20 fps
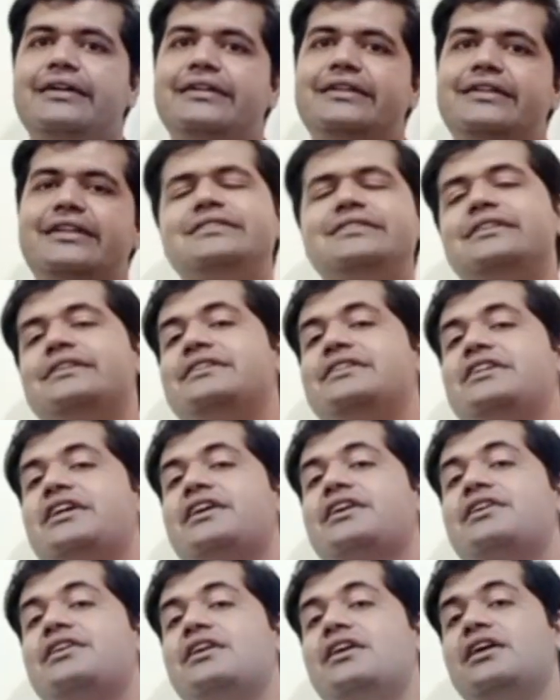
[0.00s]
doesn't
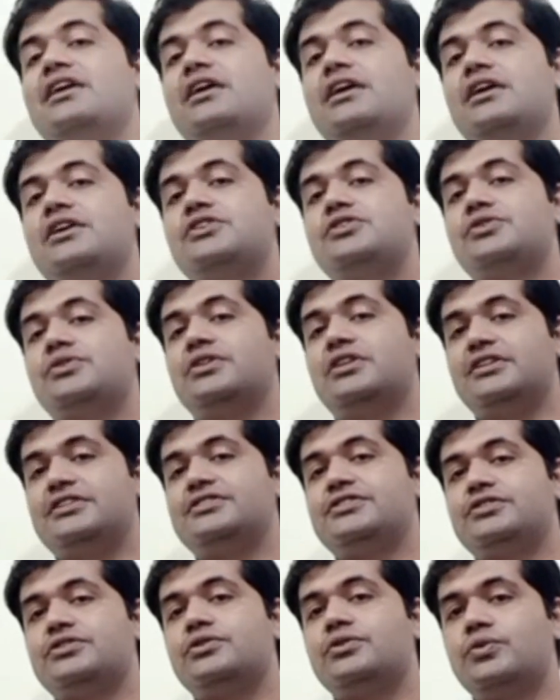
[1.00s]
agree to
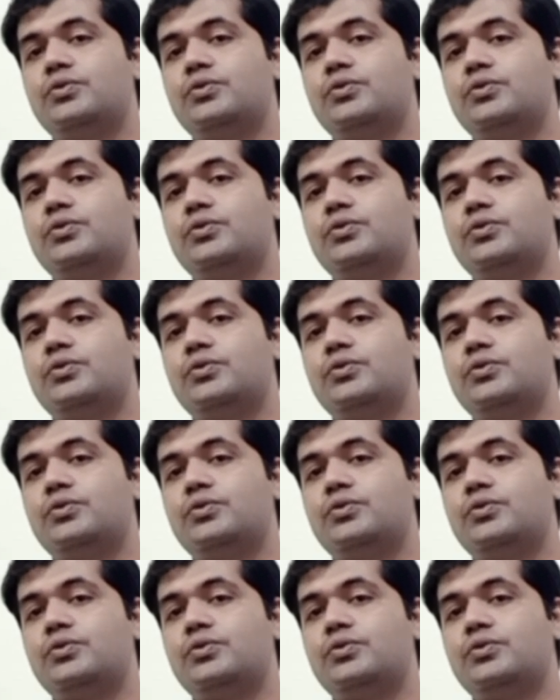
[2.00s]
this